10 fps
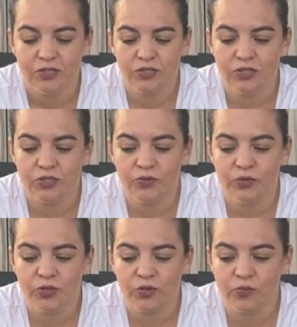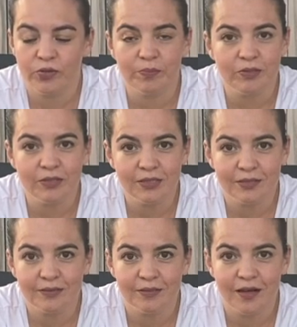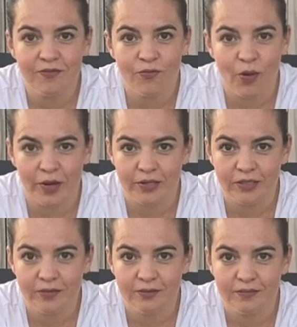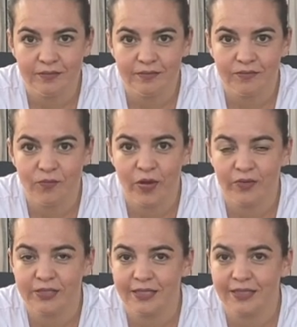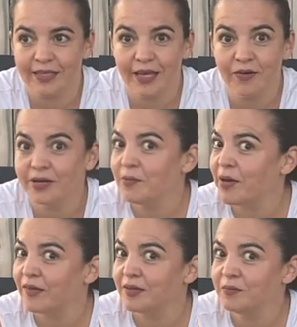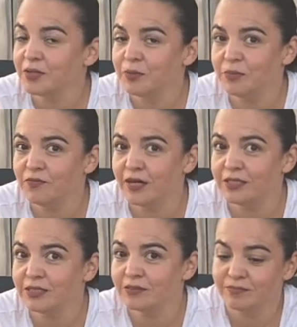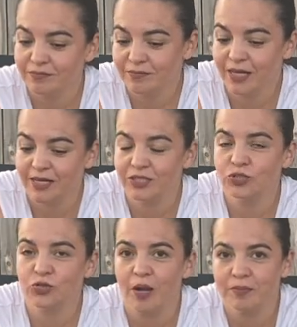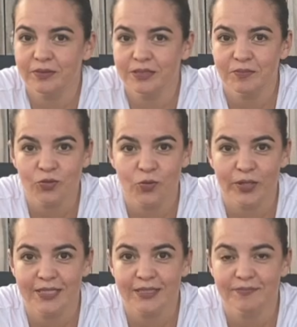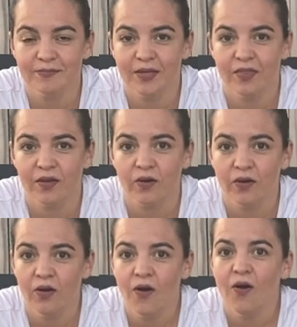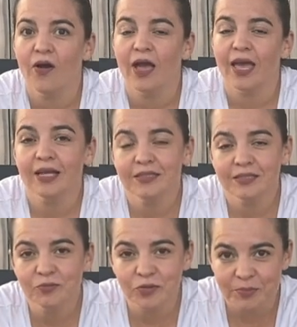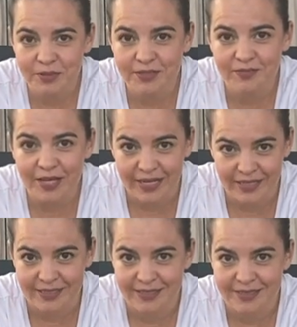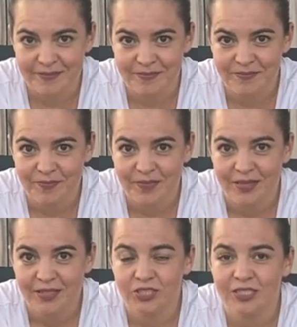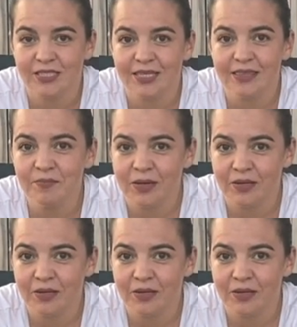to do your ripples of water, whether it's at the lake or in a bathtub. It could be fun to kind of drop some toys in there, and some ripples of kindness. Just like the